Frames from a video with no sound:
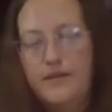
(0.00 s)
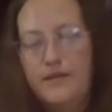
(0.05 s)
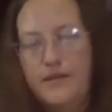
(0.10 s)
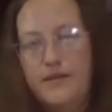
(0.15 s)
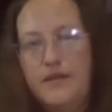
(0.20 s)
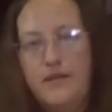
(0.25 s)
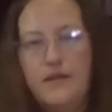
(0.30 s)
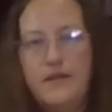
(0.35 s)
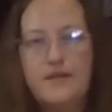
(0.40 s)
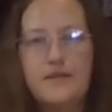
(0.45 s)

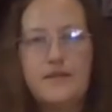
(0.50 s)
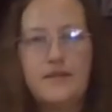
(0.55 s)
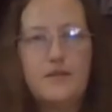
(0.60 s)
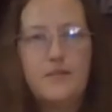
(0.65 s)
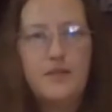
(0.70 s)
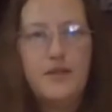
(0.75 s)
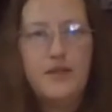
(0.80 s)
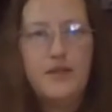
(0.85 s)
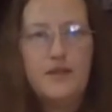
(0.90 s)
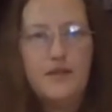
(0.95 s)
He gets
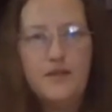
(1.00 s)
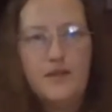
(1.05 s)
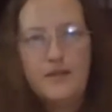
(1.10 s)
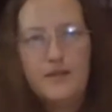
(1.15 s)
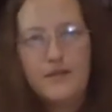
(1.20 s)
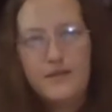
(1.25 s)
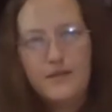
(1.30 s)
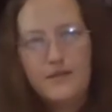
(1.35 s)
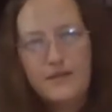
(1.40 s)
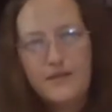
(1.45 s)
to be,
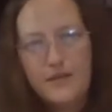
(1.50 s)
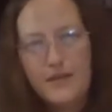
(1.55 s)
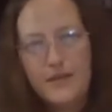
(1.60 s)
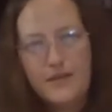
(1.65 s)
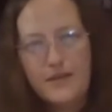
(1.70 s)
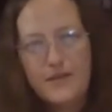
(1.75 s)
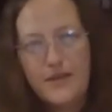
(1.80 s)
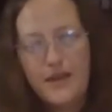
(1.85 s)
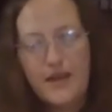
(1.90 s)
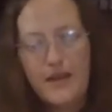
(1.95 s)
you know,
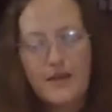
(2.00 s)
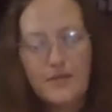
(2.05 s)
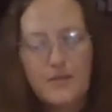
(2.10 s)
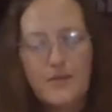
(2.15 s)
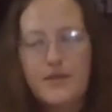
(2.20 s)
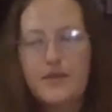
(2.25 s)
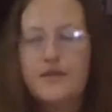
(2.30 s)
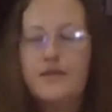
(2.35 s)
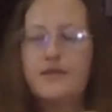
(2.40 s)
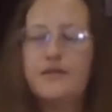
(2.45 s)
on
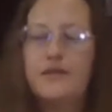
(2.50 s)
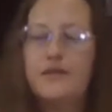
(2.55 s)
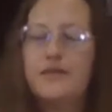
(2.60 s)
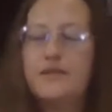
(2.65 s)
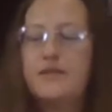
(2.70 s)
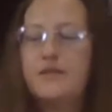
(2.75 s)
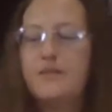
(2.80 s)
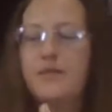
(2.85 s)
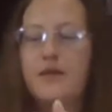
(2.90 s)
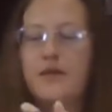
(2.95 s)
camera and
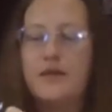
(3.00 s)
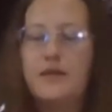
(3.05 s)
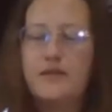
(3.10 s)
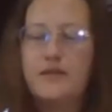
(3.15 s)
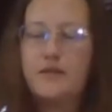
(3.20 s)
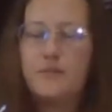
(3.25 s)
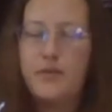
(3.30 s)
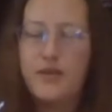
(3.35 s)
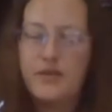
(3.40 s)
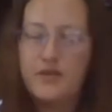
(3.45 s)
gets to be all
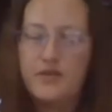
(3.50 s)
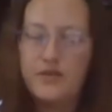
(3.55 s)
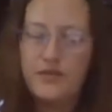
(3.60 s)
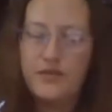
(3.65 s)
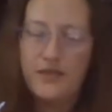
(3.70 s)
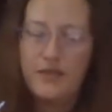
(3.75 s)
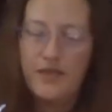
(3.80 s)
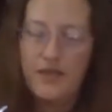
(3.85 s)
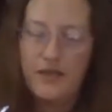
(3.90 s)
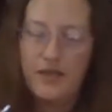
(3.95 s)

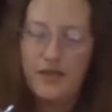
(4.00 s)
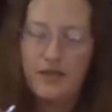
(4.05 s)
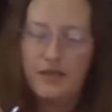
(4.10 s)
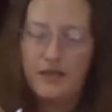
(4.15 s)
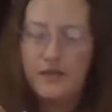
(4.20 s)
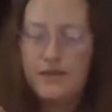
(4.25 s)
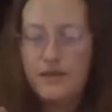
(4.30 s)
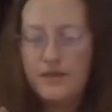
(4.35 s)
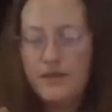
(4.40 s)
special today.